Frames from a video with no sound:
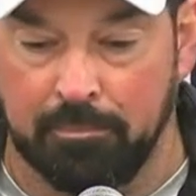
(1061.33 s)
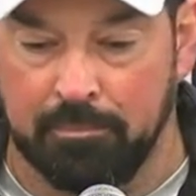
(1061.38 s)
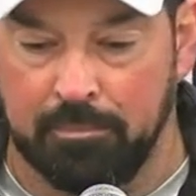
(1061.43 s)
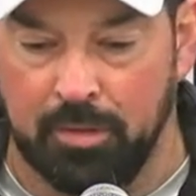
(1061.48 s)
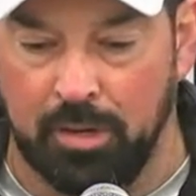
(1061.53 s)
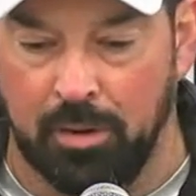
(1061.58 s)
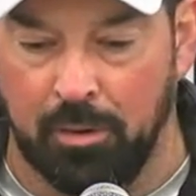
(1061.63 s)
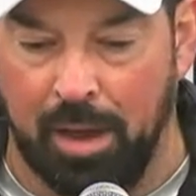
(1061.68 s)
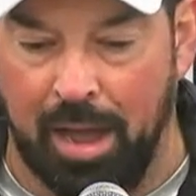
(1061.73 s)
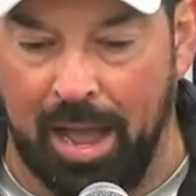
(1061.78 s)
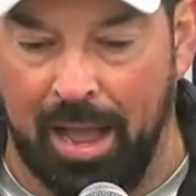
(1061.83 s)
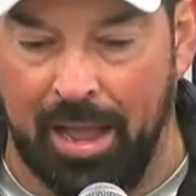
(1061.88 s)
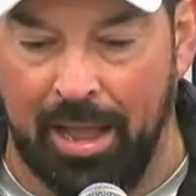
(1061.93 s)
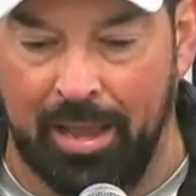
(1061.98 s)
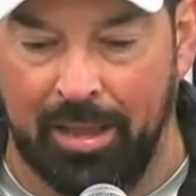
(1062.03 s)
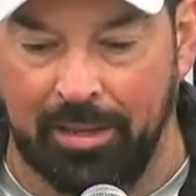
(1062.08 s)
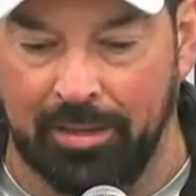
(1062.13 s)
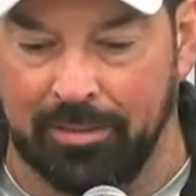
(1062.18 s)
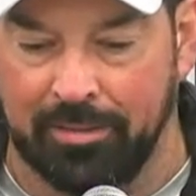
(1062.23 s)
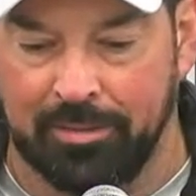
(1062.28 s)
You know,
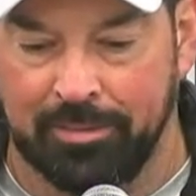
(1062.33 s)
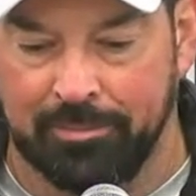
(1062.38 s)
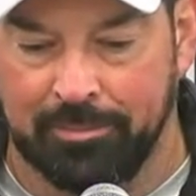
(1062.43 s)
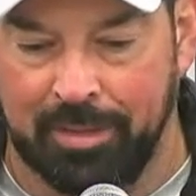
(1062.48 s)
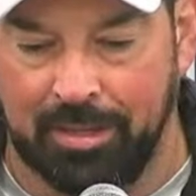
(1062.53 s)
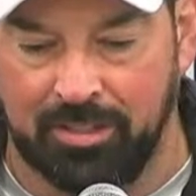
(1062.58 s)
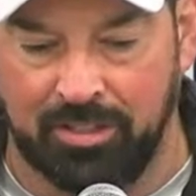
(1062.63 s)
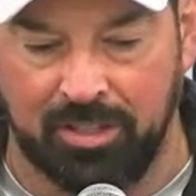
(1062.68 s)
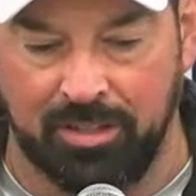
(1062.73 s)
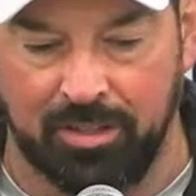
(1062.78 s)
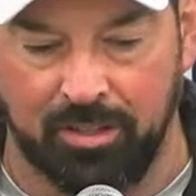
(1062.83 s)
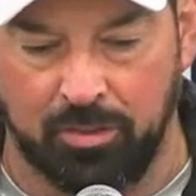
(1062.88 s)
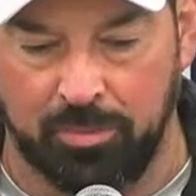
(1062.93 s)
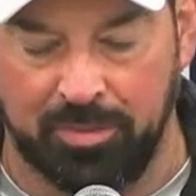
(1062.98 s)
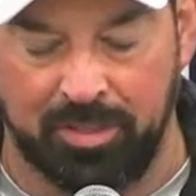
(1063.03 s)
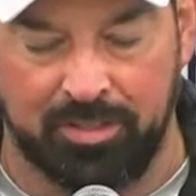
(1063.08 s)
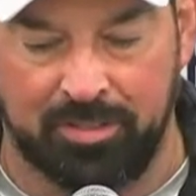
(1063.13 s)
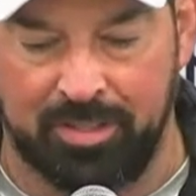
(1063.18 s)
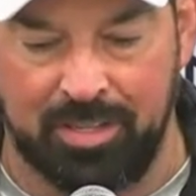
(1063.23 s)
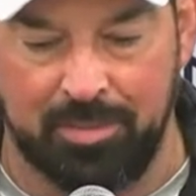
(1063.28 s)
I shared this
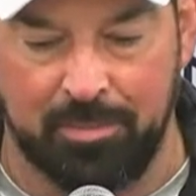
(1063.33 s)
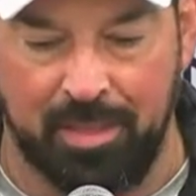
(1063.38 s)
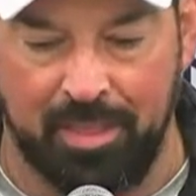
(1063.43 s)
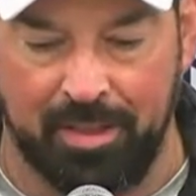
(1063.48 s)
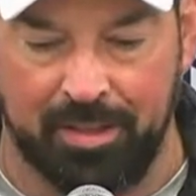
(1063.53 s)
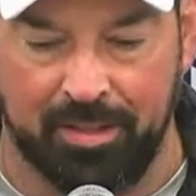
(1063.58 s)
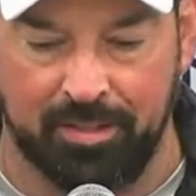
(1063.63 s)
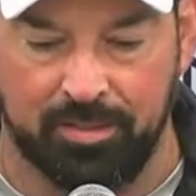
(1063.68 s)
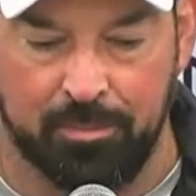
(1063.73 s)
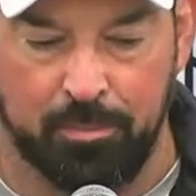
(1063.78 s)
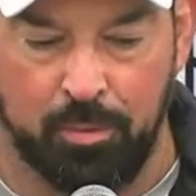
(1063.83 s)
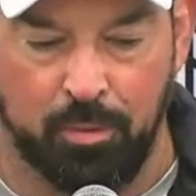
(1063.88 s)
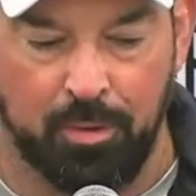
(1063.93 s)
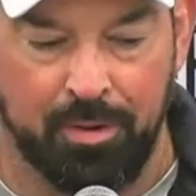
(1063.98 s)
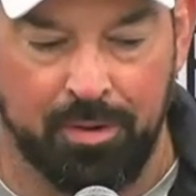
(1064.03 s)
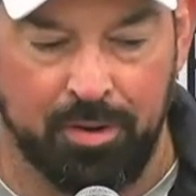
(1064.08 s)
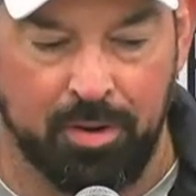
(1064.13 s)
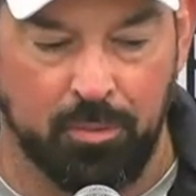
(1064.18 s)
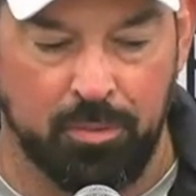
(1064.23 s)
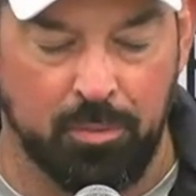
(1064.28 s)
with the team. I think it's
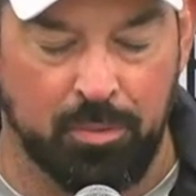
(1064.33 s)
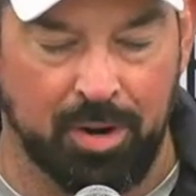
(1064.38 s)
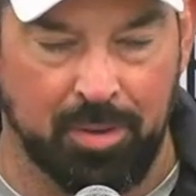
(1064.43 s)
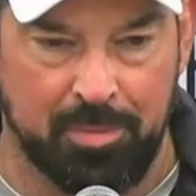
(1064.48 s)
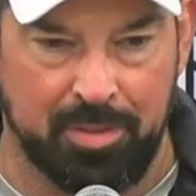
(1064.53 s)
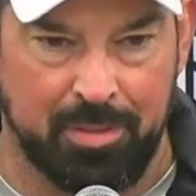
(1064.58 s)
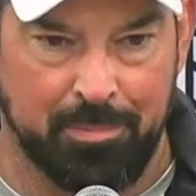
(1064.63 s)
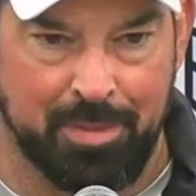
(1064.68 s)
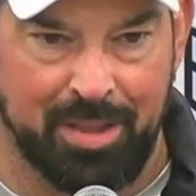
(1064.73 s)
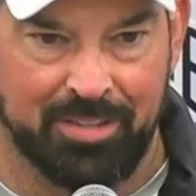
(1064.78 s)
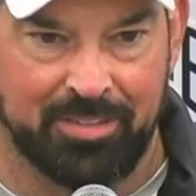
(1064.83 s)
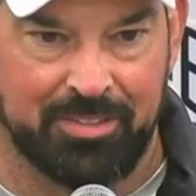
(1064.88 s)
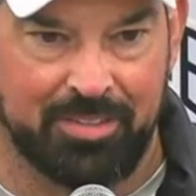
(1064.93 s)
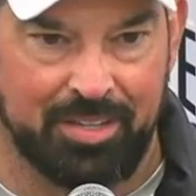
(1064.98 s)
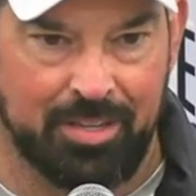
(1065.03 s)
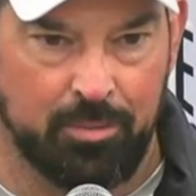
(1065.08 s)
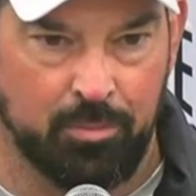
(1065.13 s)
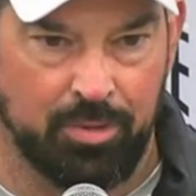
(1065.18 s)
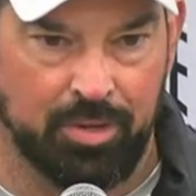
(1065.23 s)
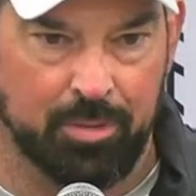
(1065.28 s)
important. You know, we want to be the best
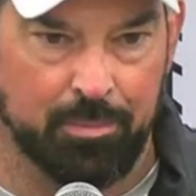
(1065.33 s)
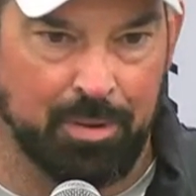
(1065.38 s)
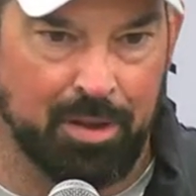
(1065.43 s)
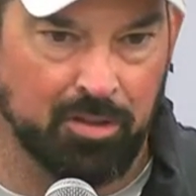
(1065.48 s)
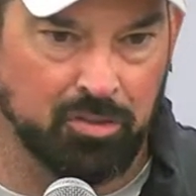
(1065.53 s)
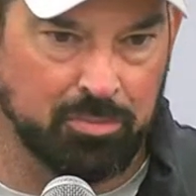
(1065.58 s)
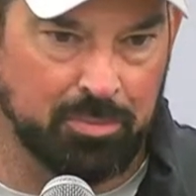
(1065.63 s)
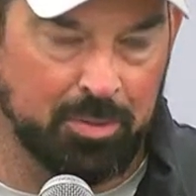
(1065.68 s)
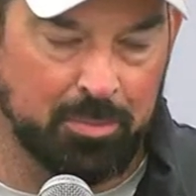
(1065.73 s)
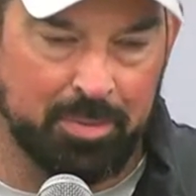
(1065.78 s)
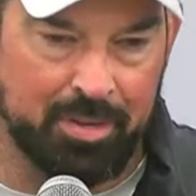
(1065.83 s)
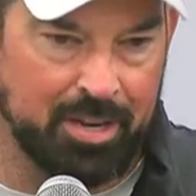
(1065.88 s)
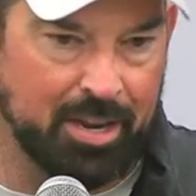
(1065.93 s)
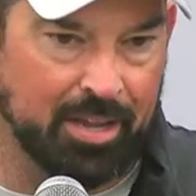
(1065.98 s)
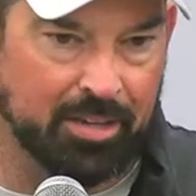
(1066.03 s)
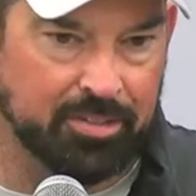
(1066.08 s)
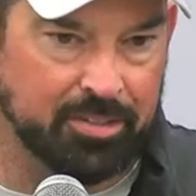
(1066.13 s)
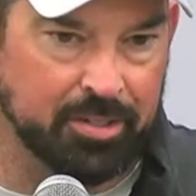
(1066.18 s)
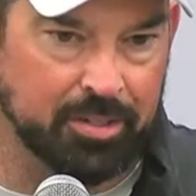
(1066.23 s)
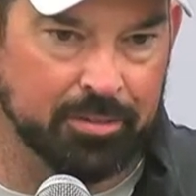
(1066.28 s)
team we can possibly be
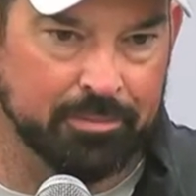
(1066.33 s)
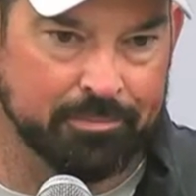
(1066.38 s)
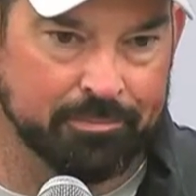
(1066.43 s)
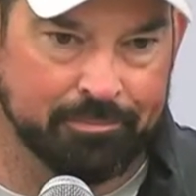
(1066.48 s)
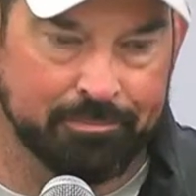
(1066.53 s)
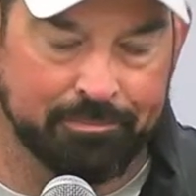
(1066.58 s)
next year.